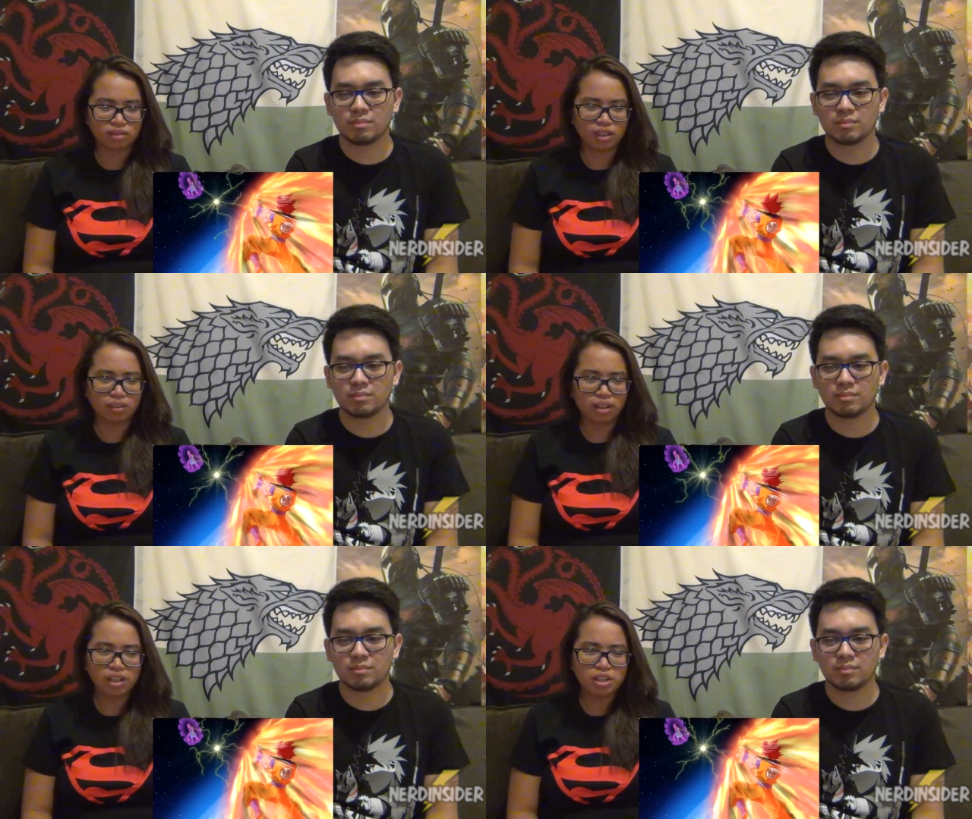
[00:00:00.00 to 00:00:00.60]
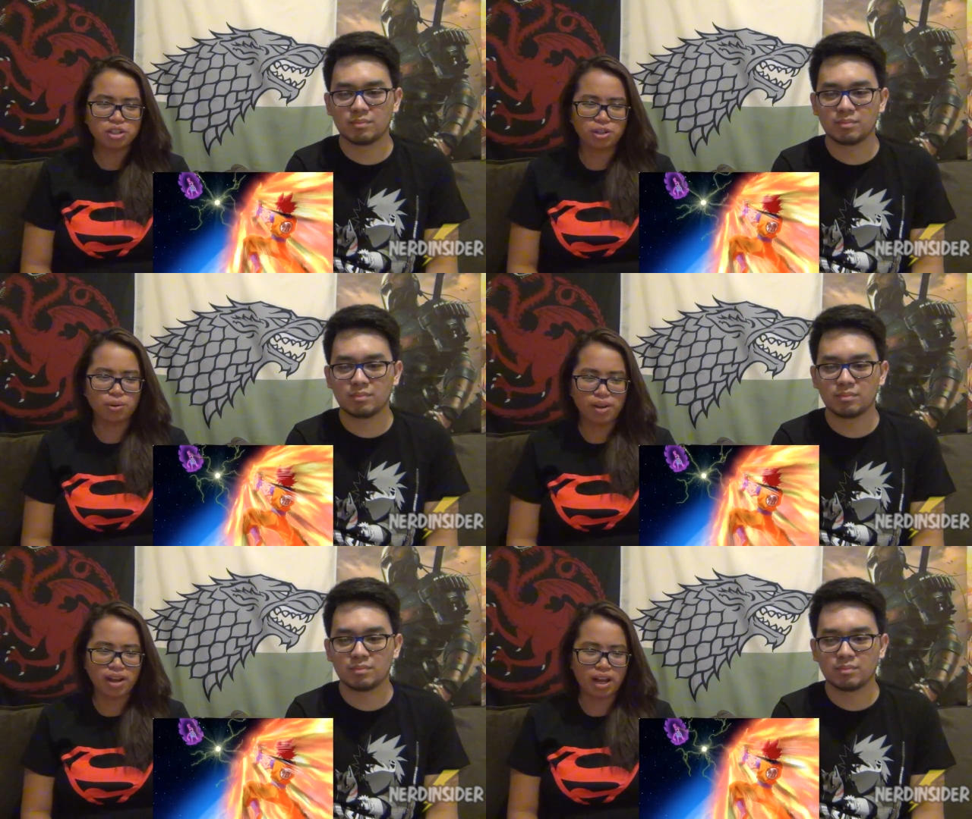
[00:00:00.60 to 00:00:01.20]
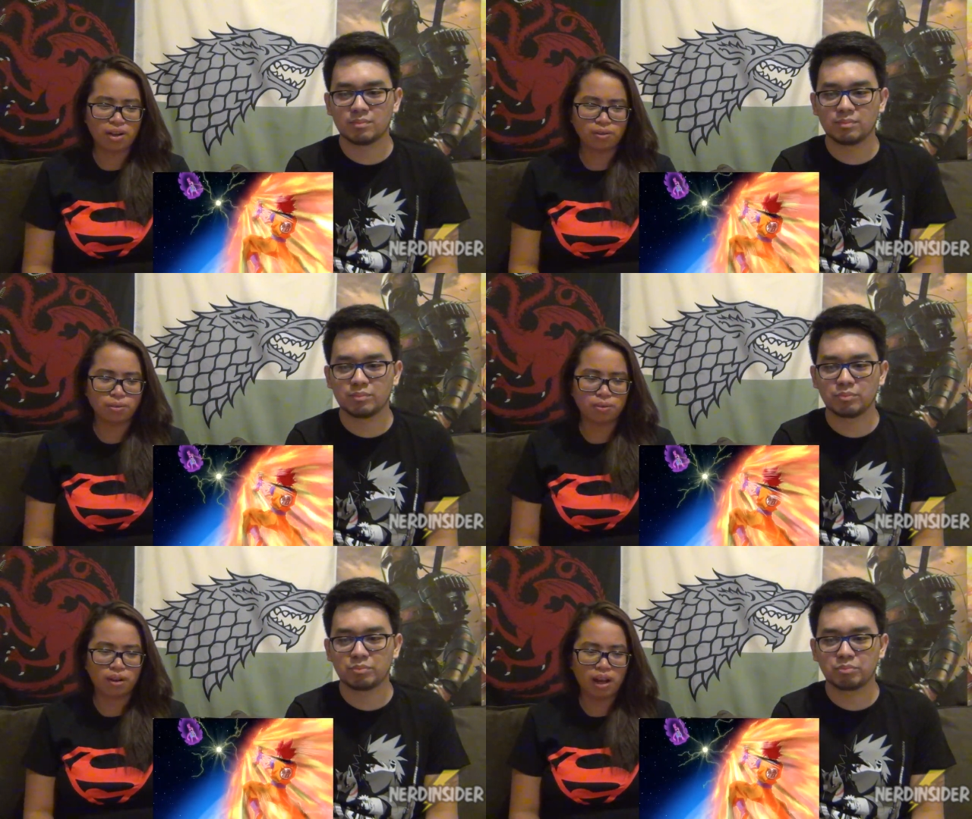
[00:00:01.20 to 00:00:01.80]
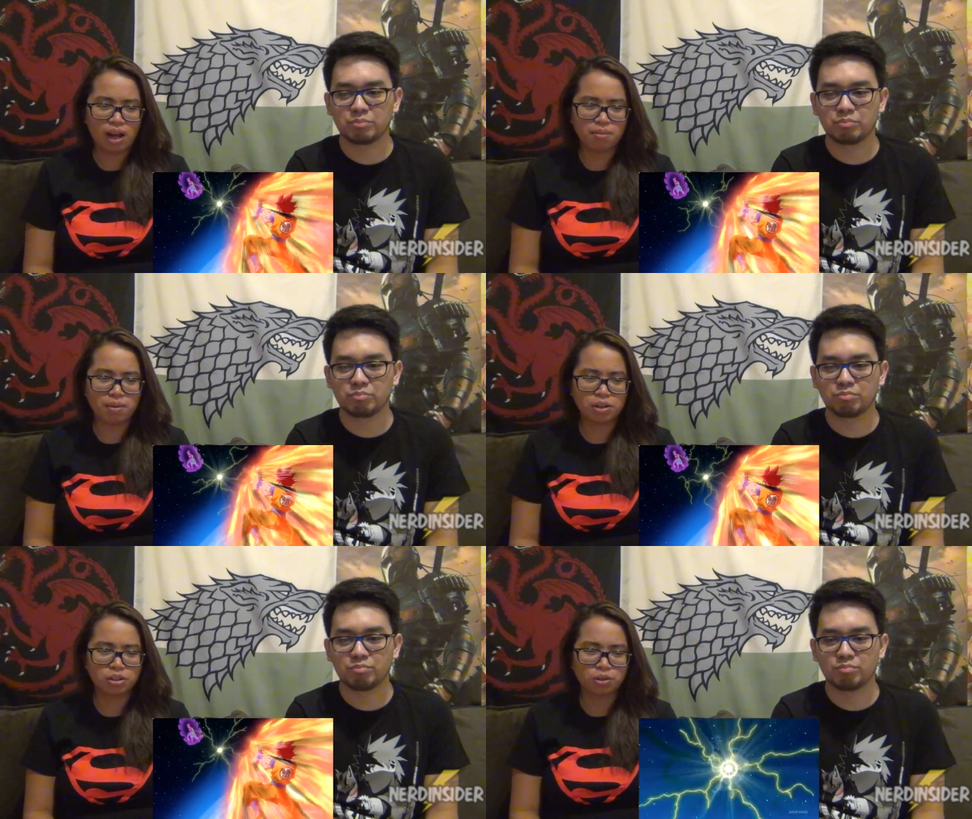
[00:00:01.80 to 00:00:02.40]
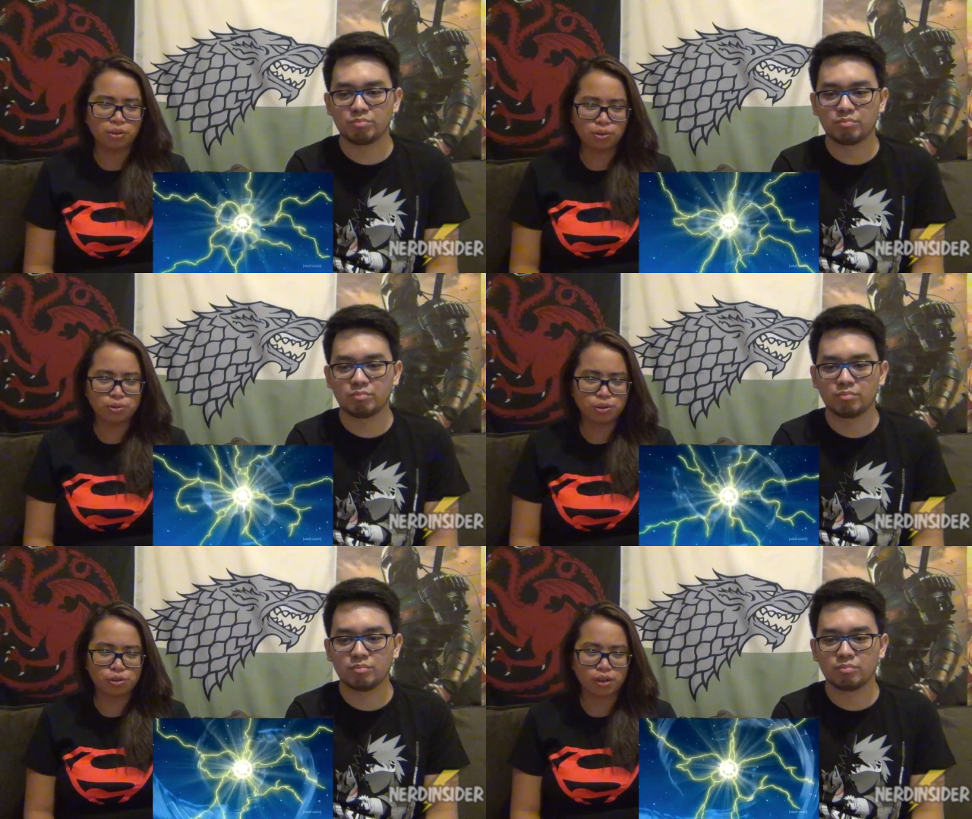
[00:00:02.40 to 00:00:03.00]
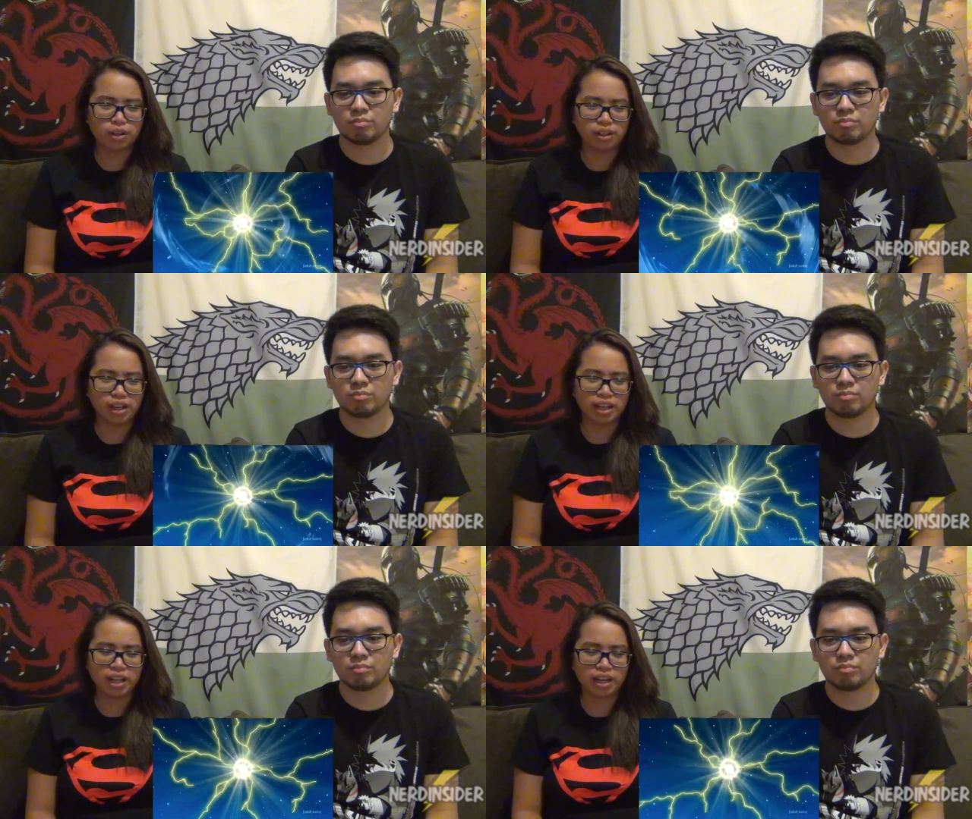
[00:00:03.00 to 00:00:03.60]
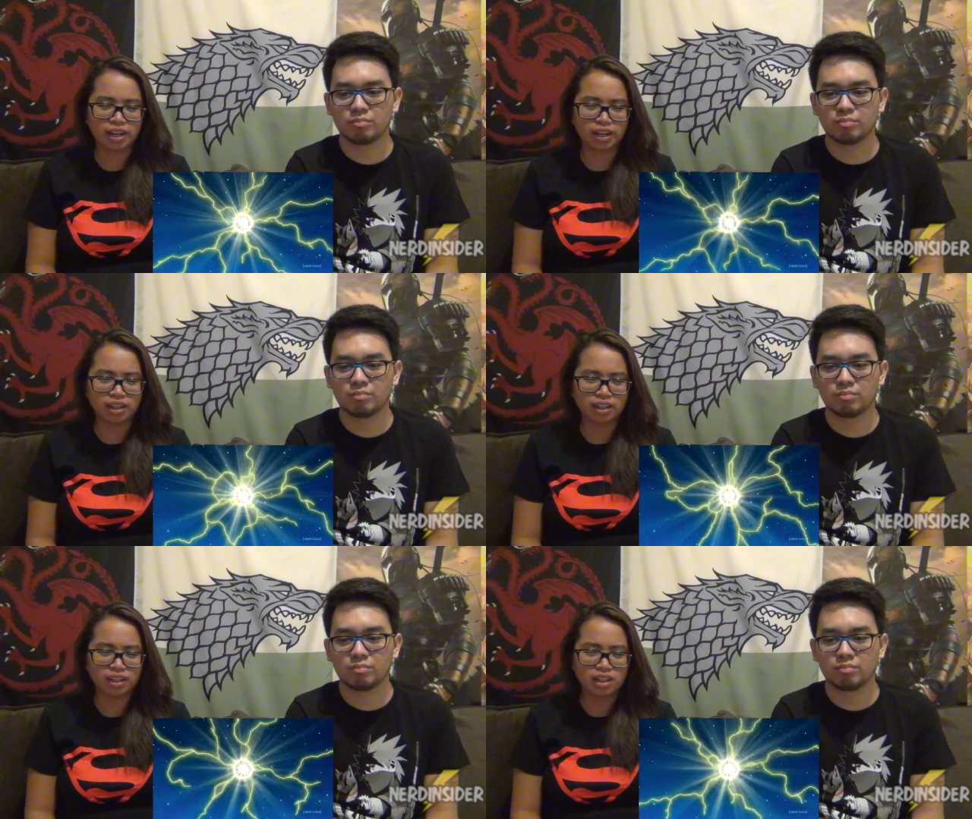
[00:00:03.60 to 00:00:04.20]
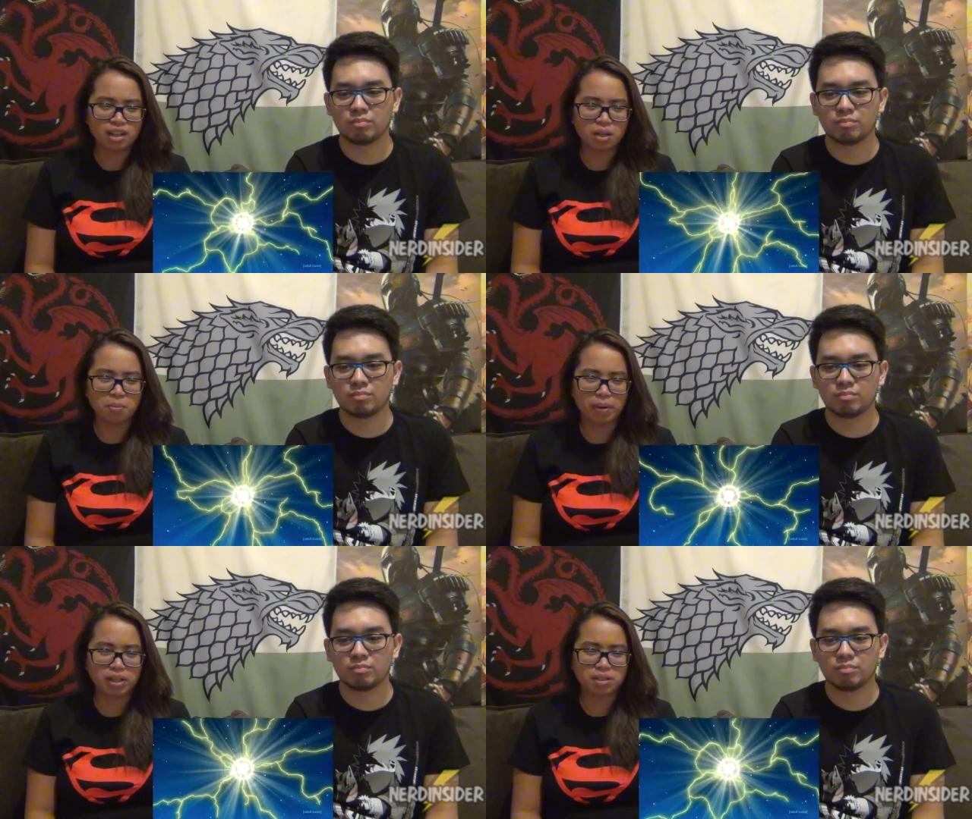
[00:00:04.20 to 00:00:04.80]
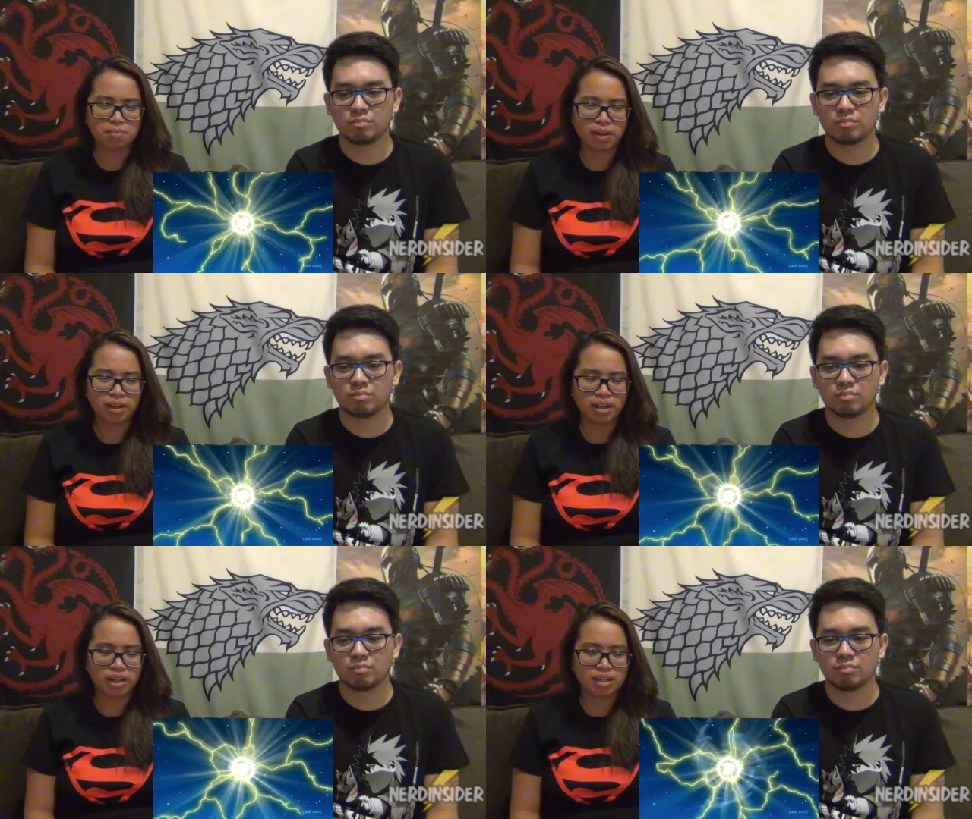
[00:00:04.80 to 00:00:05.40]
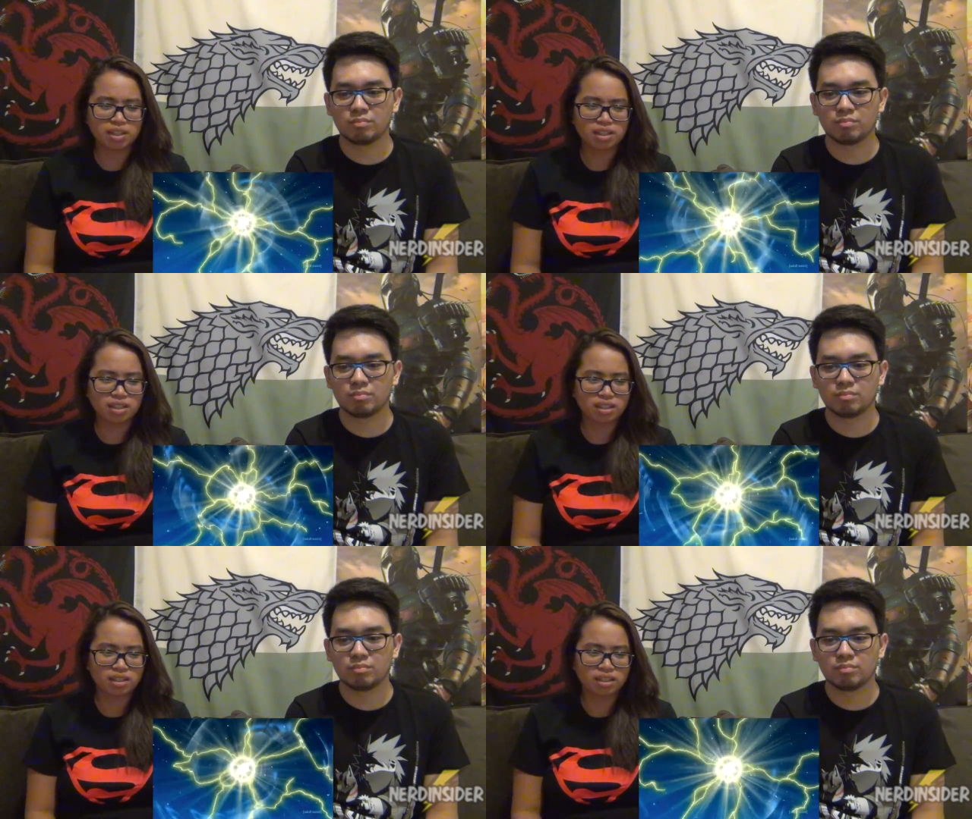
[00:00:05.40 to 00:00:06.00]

Speaker 1: They're really showing how how much Goku's struggling here compared to Beerus.